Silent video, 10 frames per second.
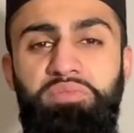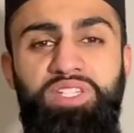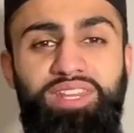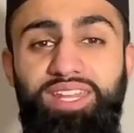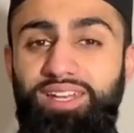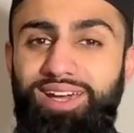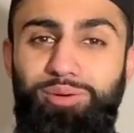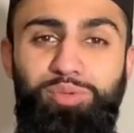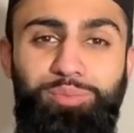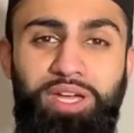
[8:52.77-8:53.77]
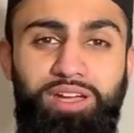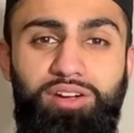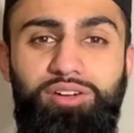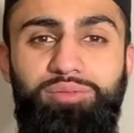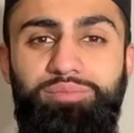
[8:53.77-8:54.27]
to then not
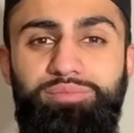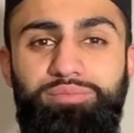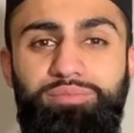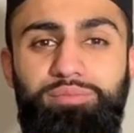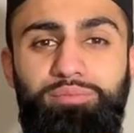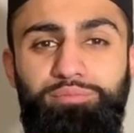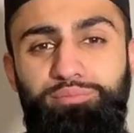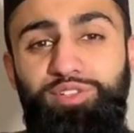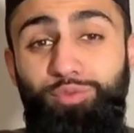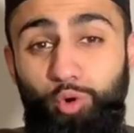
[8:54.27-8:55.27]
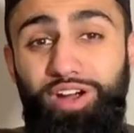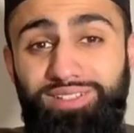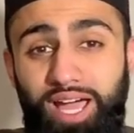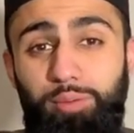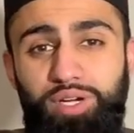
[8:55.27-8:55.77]
prepare before our
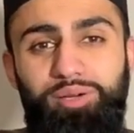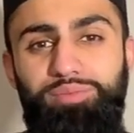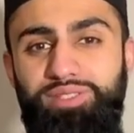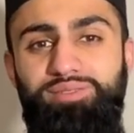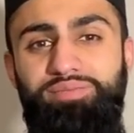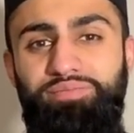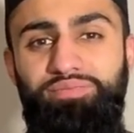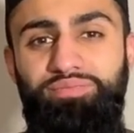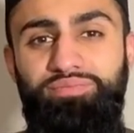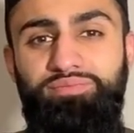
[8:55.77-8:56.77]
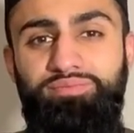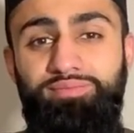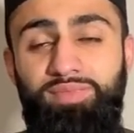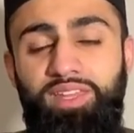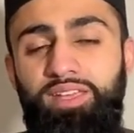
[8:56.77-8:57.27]
time comes?
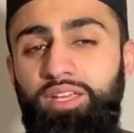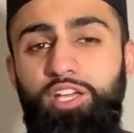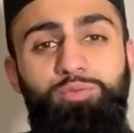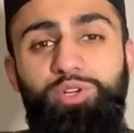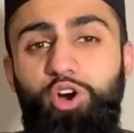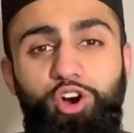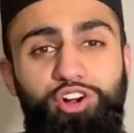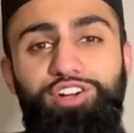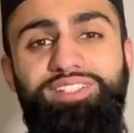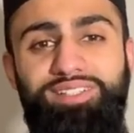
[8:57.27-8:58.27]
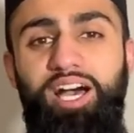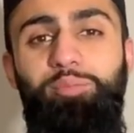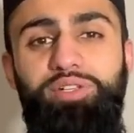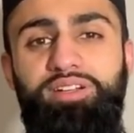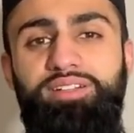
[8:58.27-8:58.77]
If we are on the
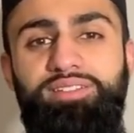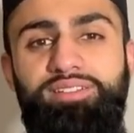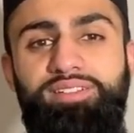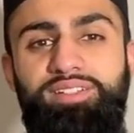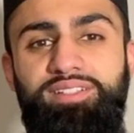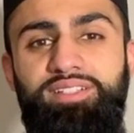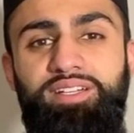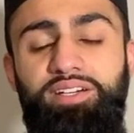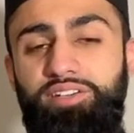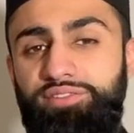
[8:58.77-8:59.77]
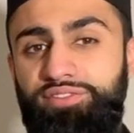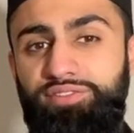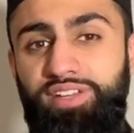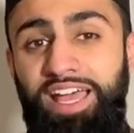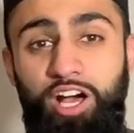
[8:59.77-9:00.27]
topic of
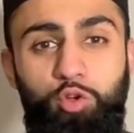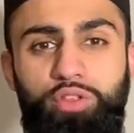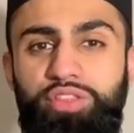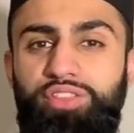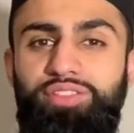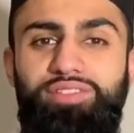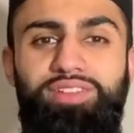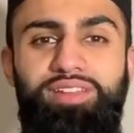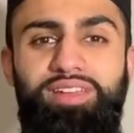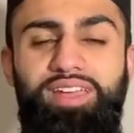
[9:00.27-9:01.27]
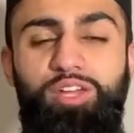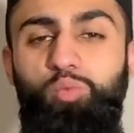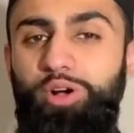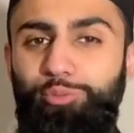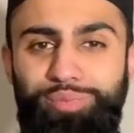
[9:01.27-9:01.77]
health and
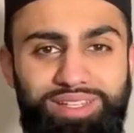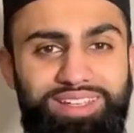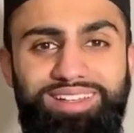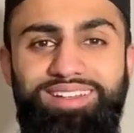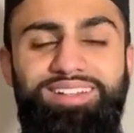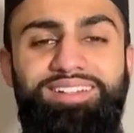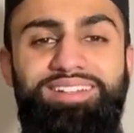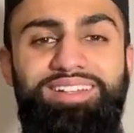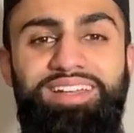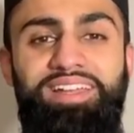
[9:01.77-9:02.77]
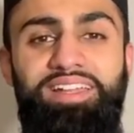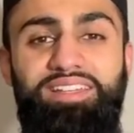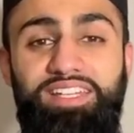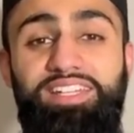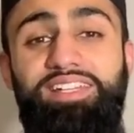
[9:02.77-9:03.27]
well-being,
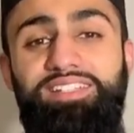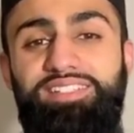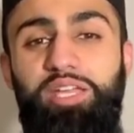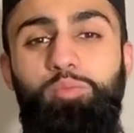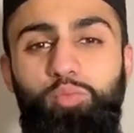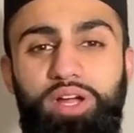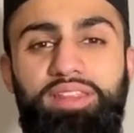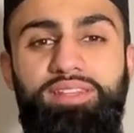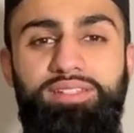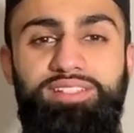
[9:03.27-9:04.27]
then in that same breath, the